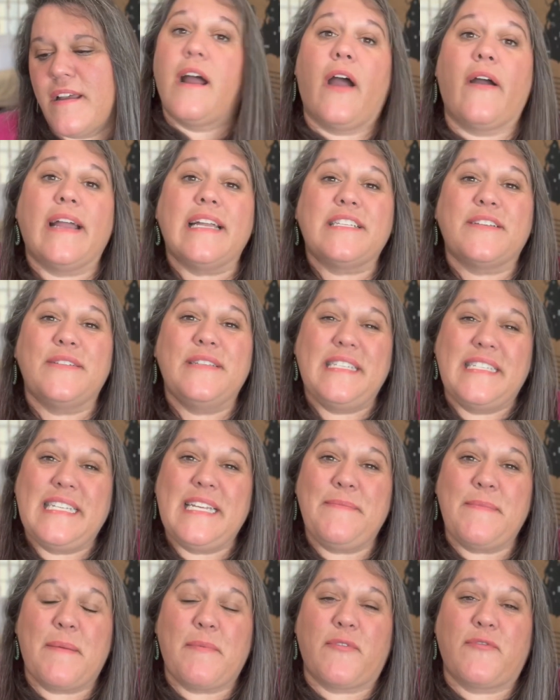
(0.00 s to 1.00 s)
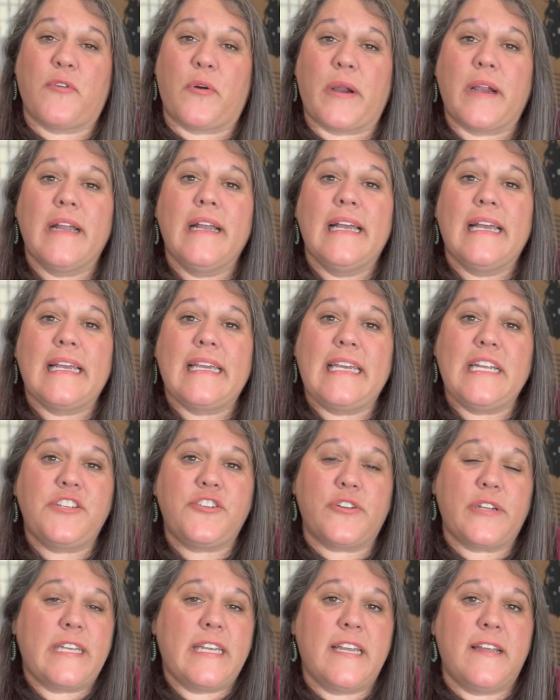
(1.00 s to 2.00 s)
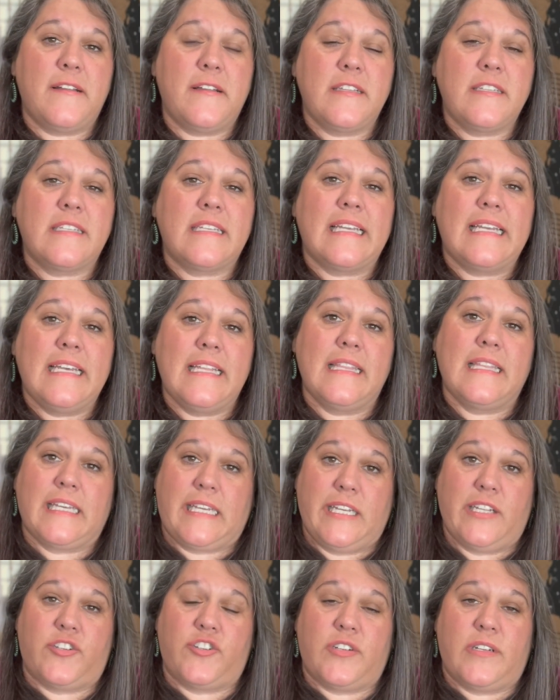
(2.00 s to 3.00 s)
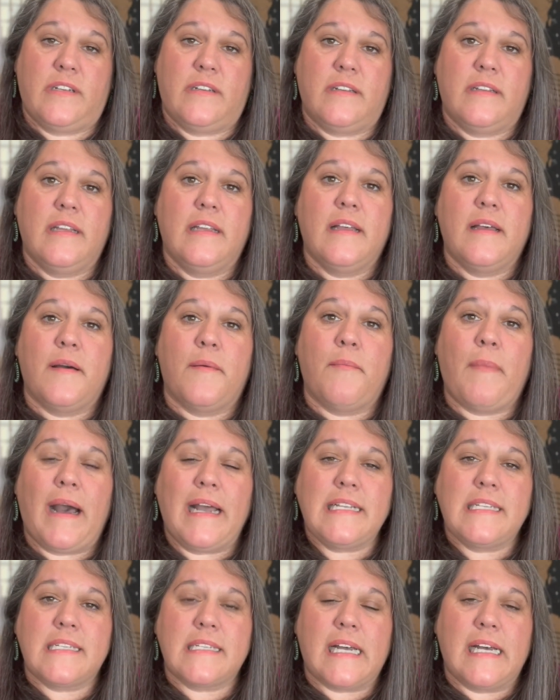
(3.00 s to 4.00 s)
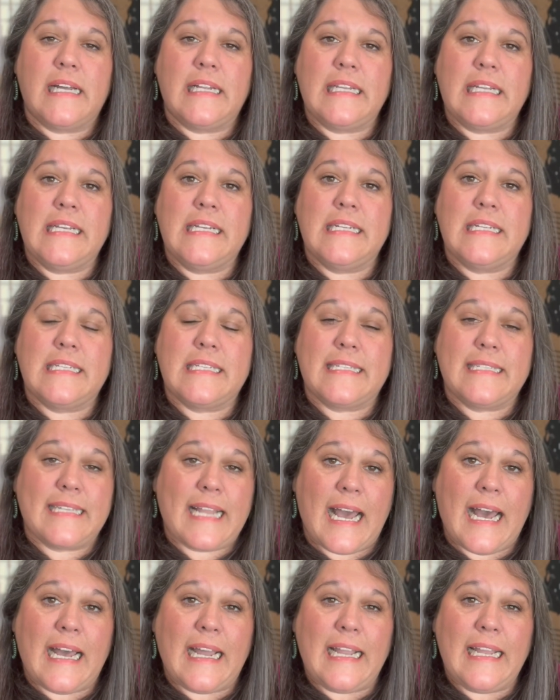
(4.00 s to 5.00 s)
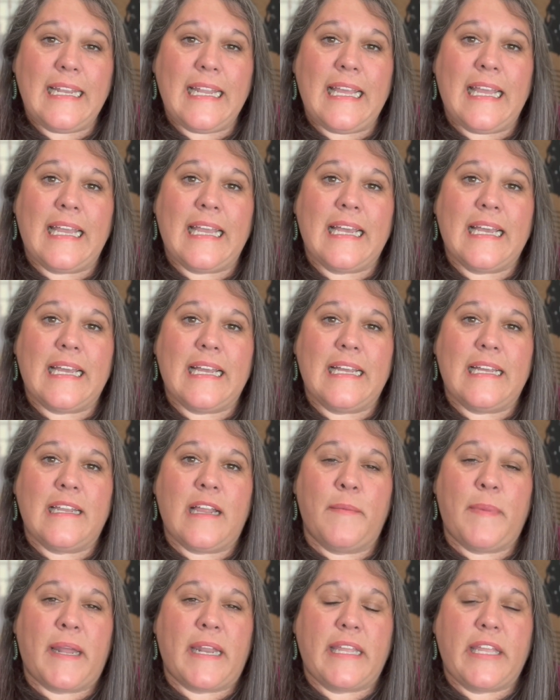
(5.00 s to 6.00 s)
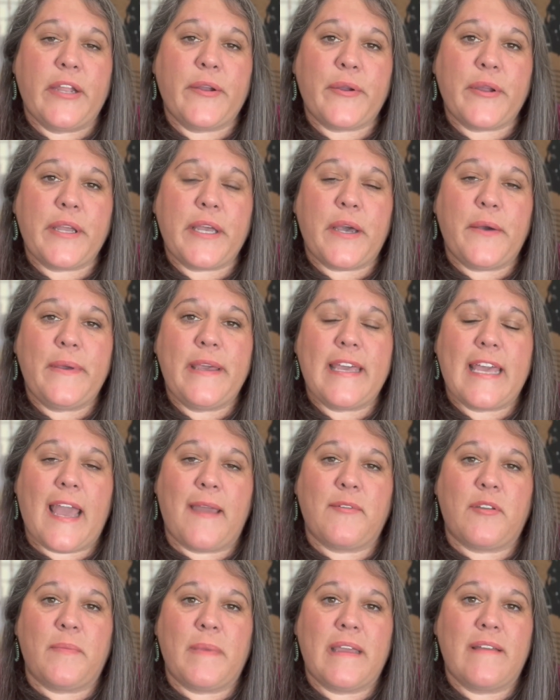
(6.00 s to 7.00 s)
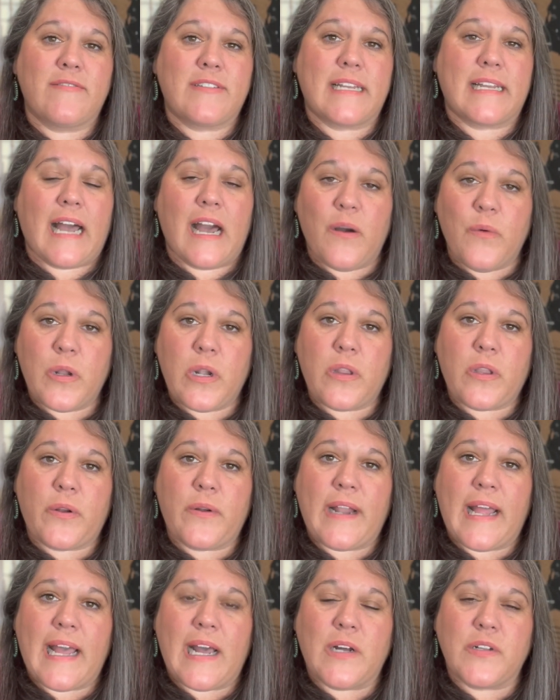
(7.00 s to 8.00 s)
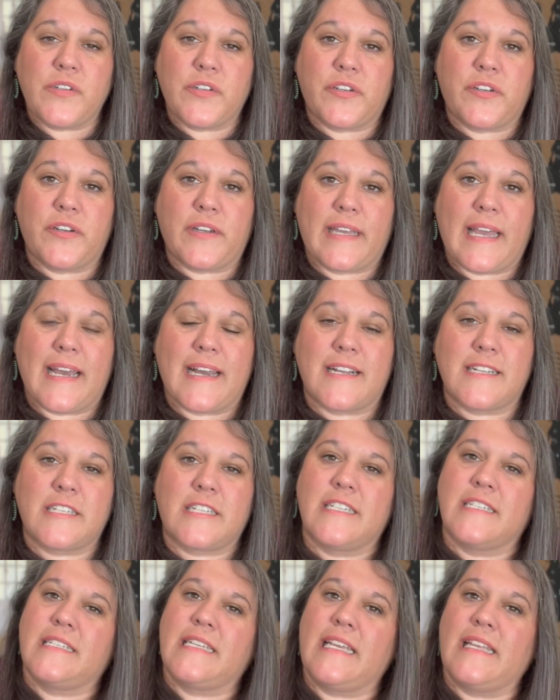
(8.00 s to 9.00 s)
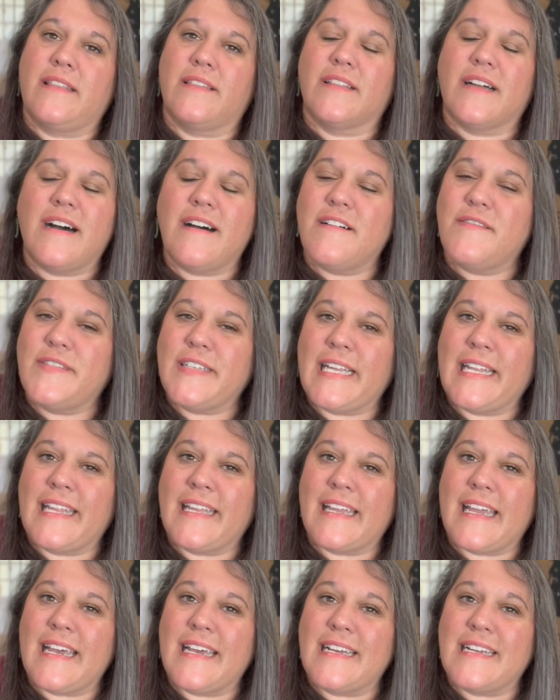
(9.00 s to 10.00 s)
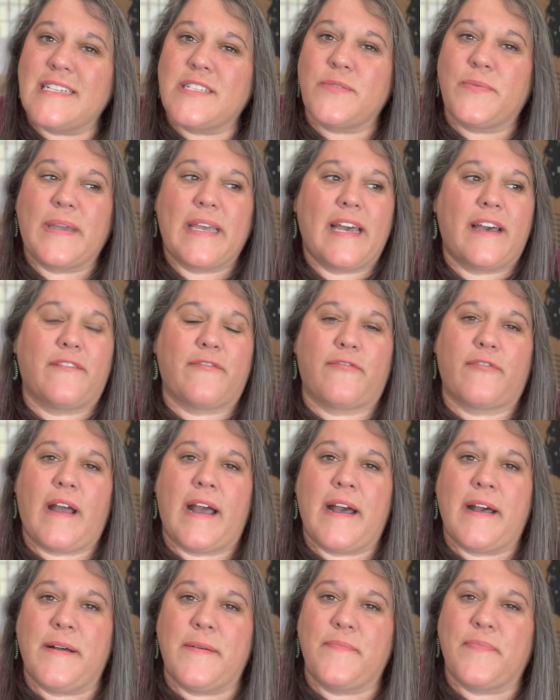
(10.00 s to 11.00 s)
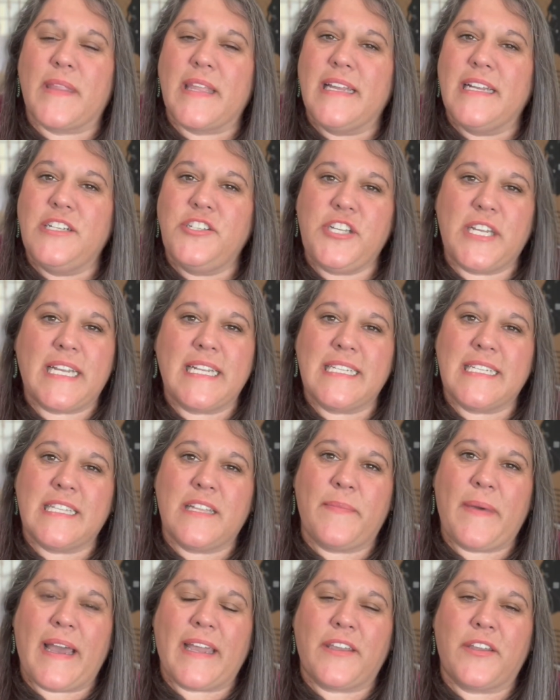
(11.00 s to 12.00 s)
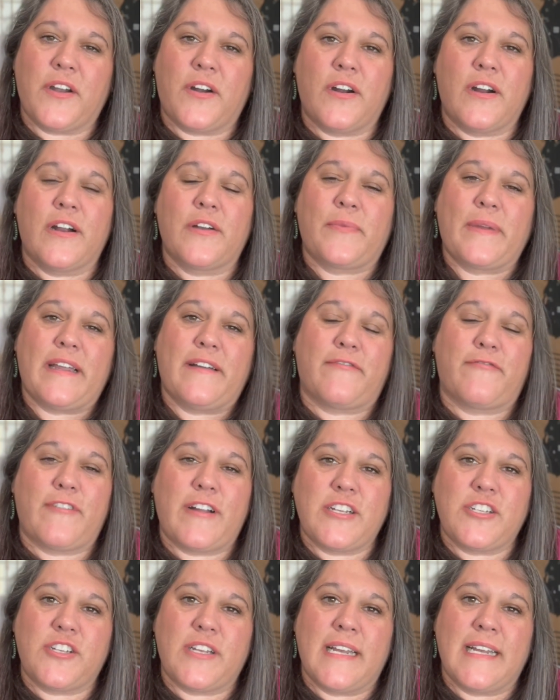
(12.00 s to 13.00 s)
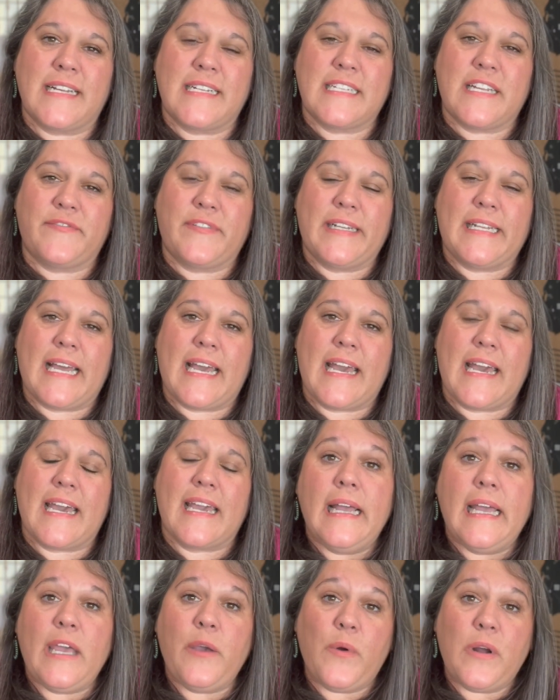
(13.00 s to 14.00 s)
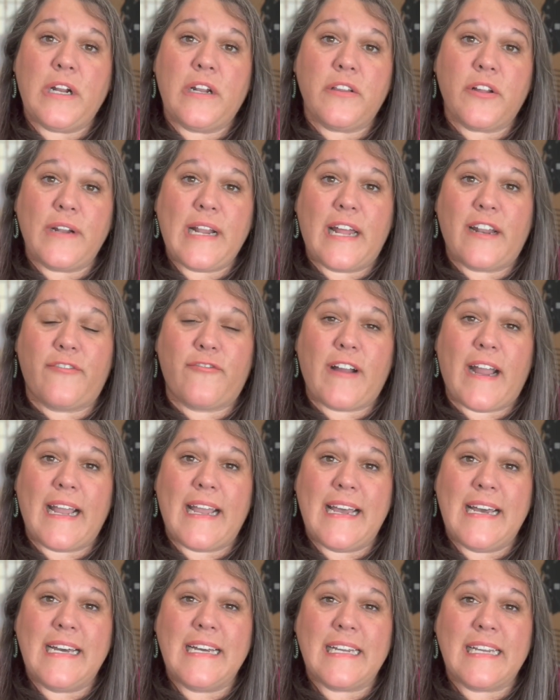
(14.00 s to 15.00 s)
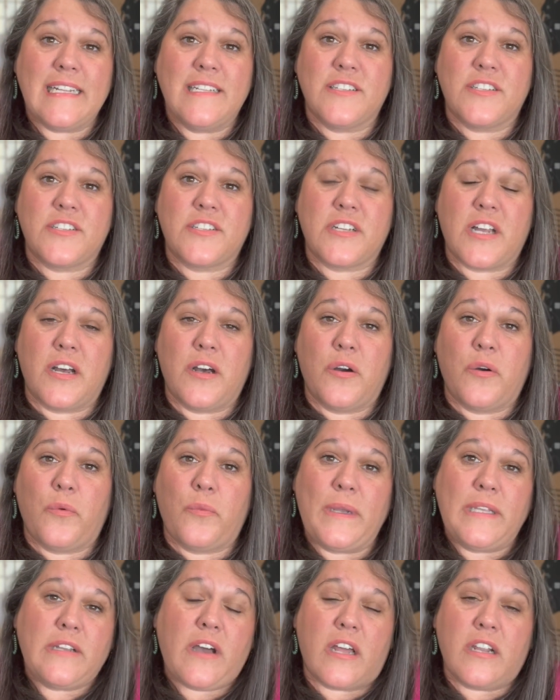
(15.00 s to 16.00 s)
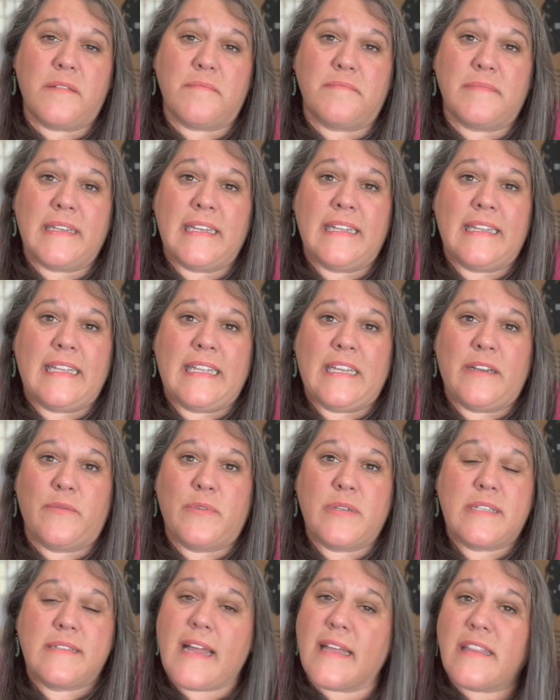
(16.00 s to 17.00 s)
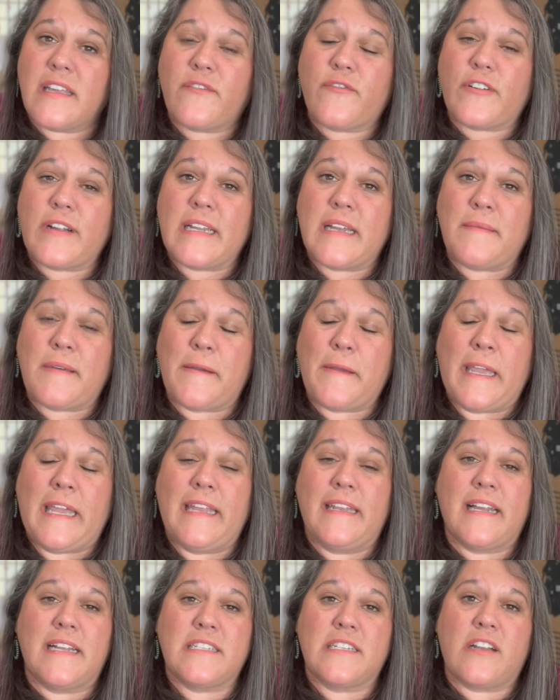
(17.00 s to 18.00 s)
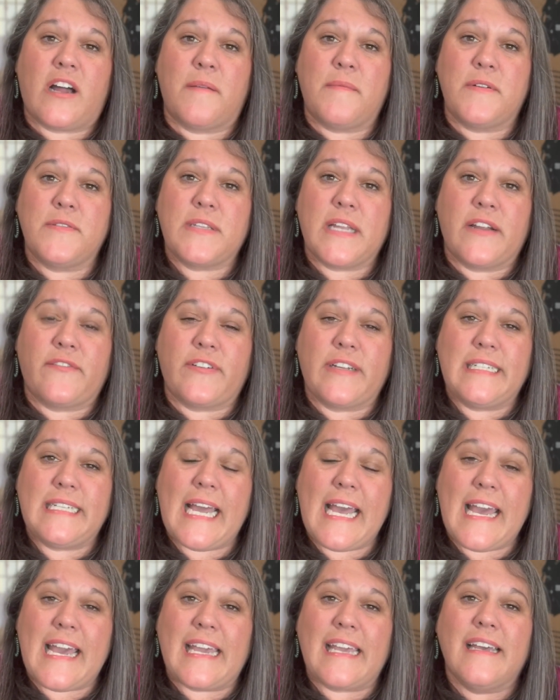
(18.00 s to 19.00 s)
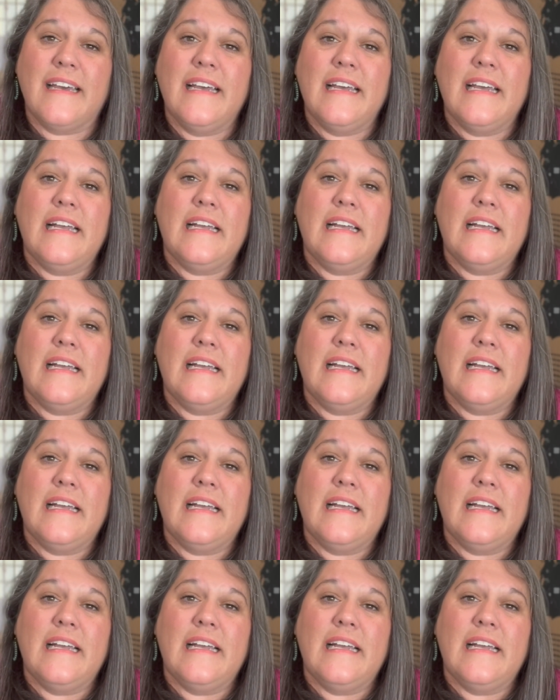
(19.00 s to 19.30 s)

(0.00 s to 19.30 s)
All right, so tip number four, get your kids in the kitchen. My son is 9, and about a year ago, he came to me and was like, I want to learn how to cook eggs because he loves eating eggs. We have chickens in the backyard. We have fresh eggs every day. He wanted to learn how to fry an egg, and so we taught him, and it was nothing for him. I mean, he does it almost every day.